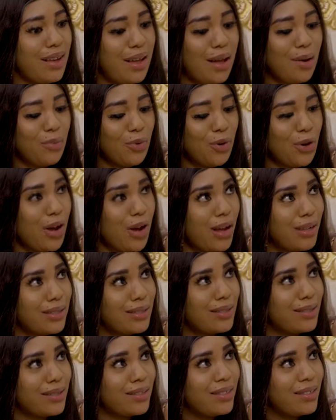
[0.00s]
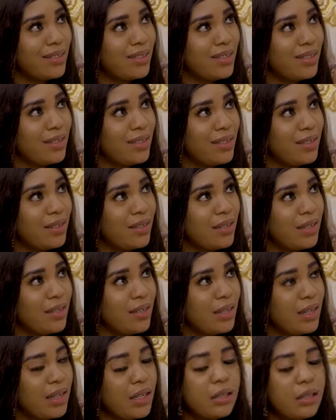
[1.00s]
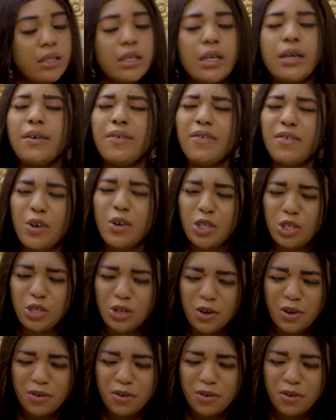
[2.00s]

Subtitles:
I'm not. See, first